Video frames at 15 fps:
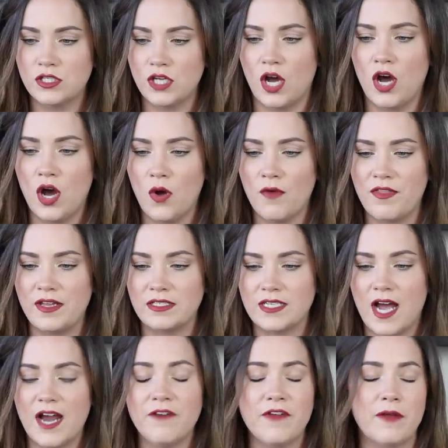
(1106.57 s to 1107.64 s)
So the
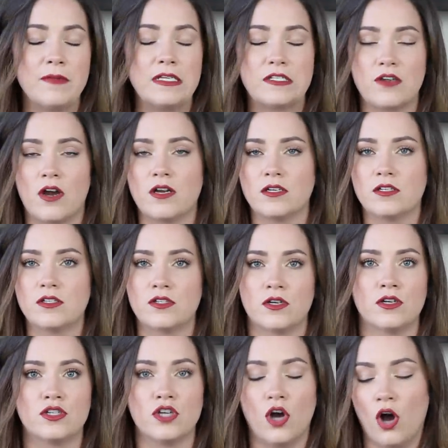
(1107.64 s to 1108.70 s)
entire family started to
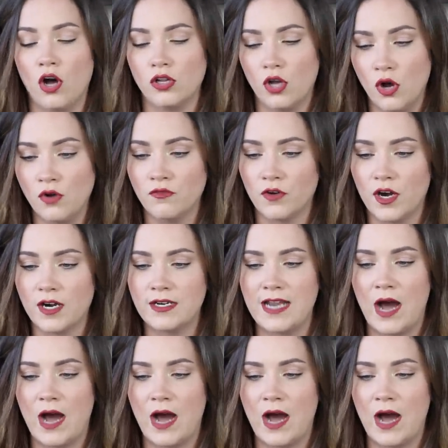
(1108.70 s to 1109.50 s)
search all over.